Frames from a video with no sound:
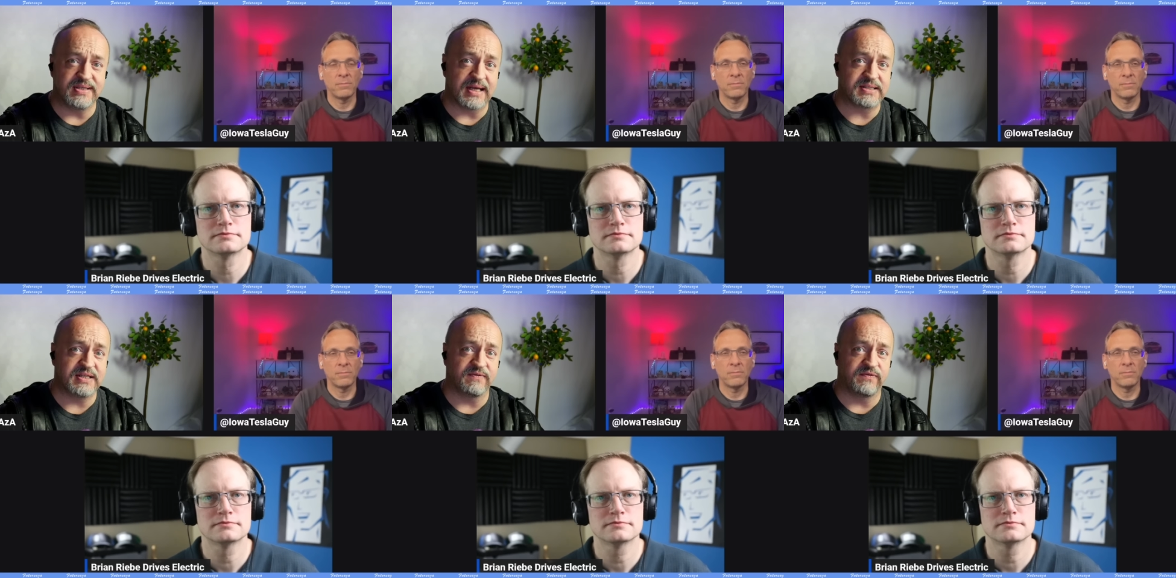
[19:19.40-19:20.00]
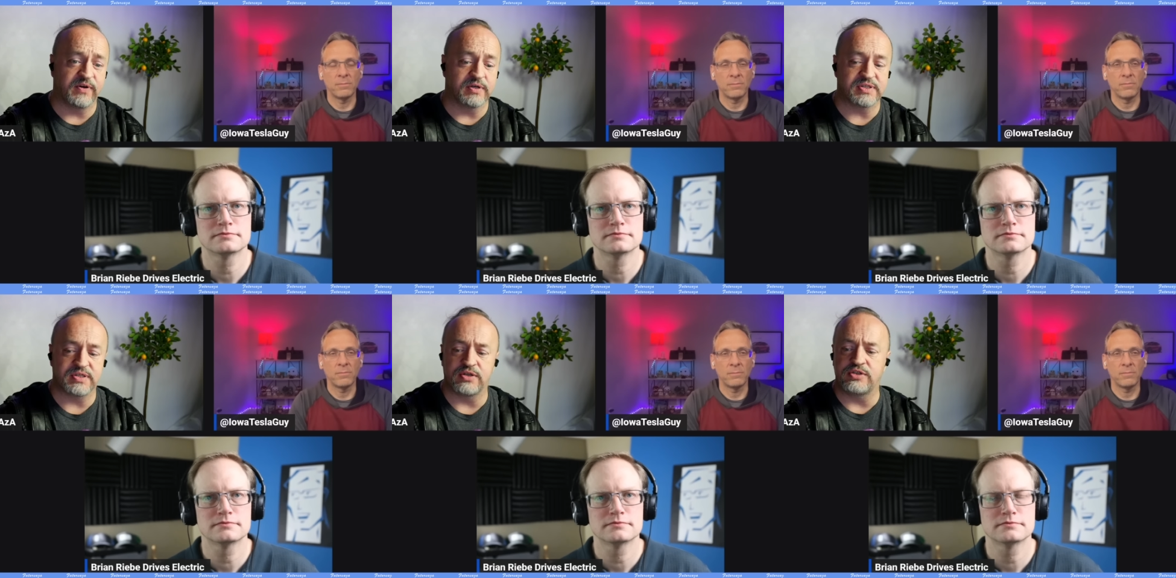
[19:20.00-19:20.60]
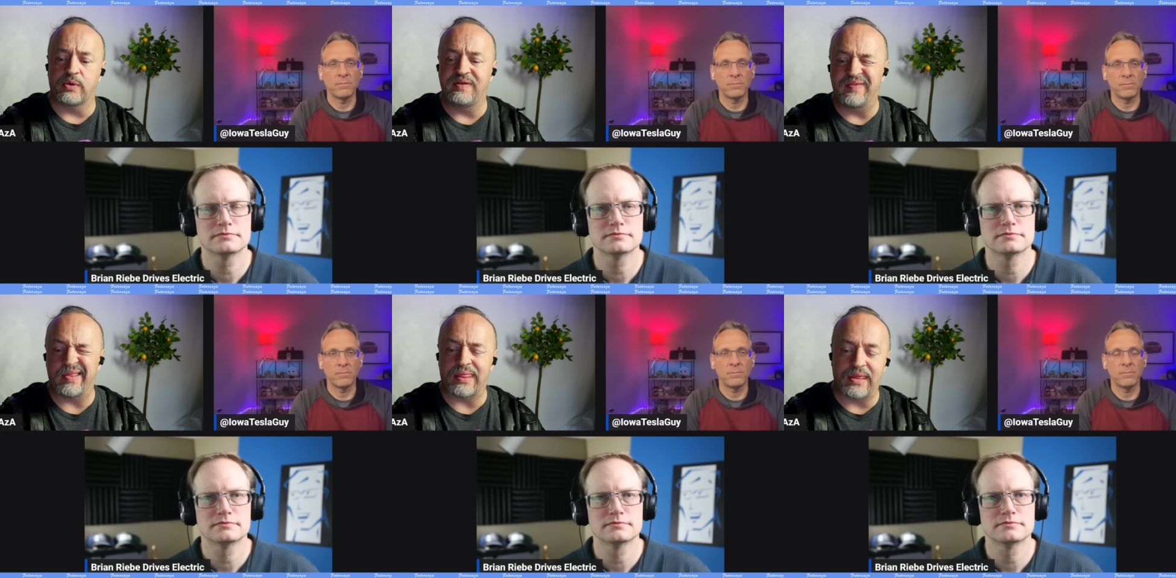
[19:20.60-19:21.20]
Speaker 1: test it first, don't
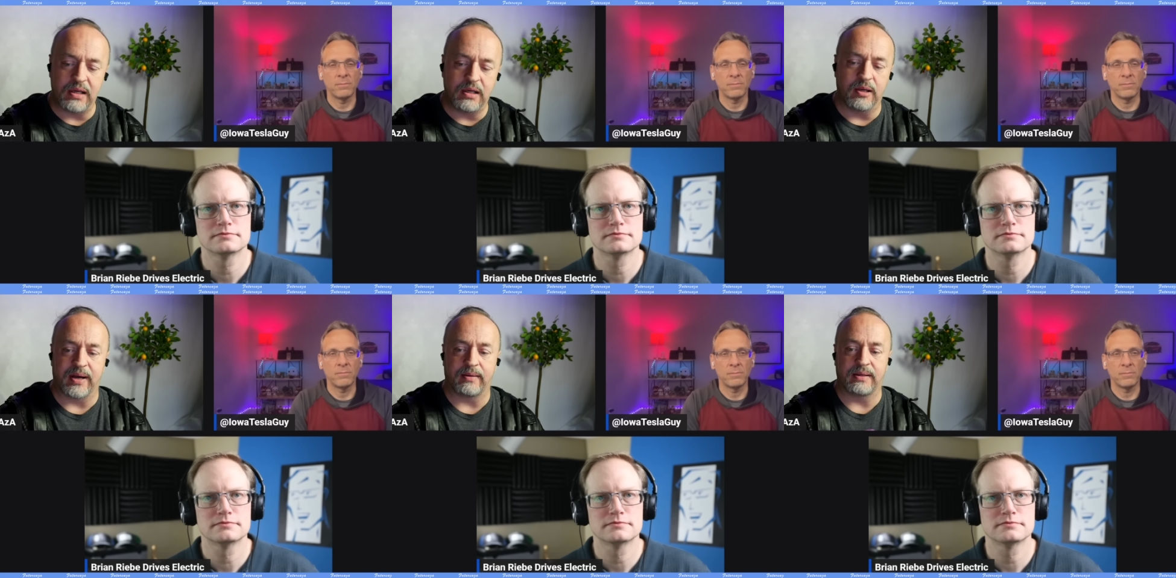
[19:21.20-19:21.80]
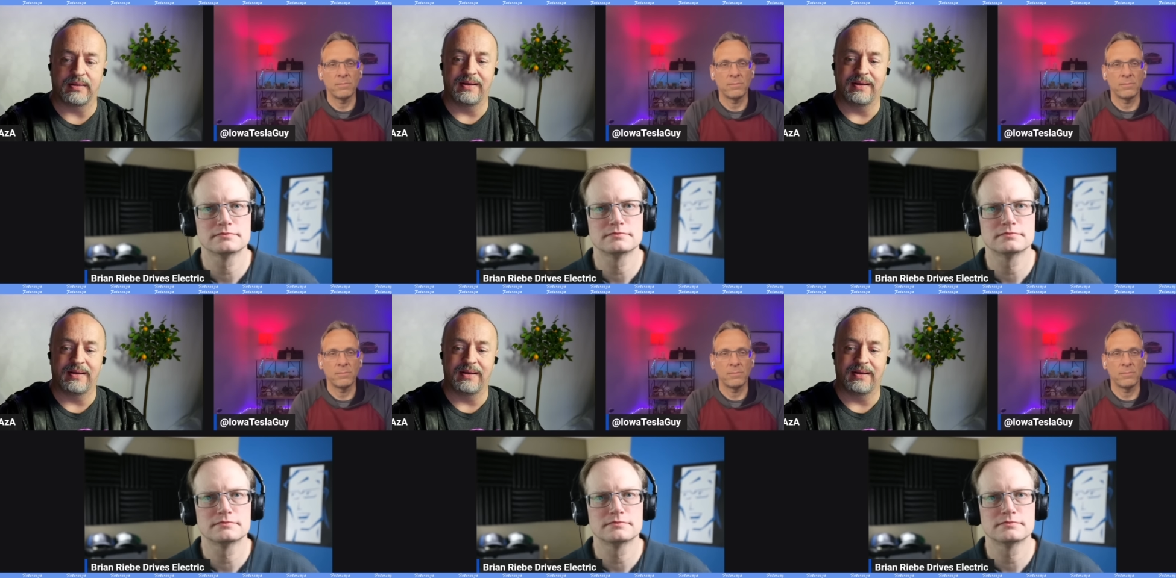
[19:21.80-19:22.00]
even think about it.